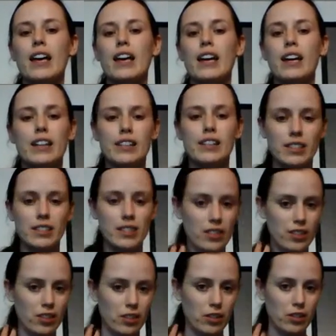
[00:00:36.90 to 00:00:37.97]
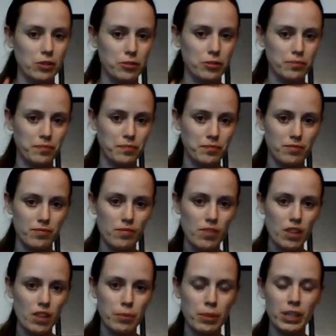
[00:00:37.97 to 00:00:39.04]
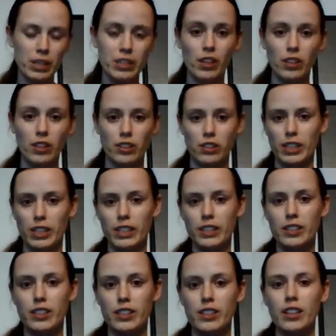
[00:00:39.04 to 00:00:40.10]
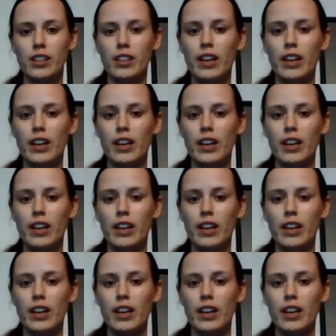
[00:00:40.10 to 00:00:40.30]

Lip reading: And so, but it's all a trick.